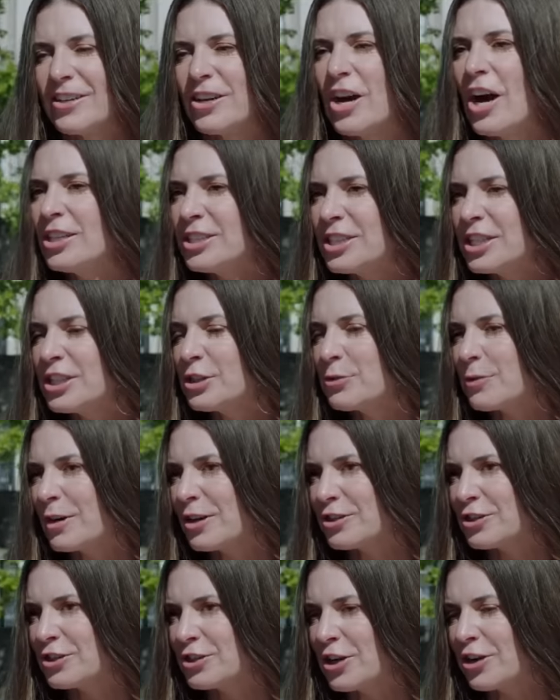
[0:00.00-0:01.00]

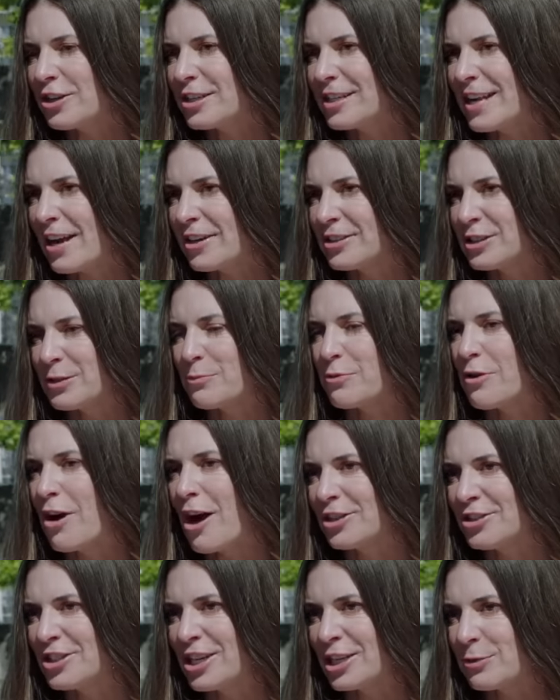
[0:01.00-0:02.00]
Contentsquare started out as a
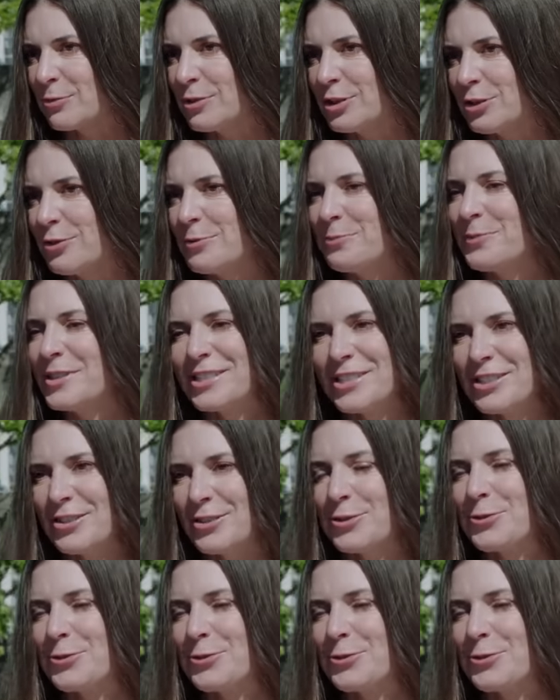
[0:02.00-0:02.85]
project when you were in business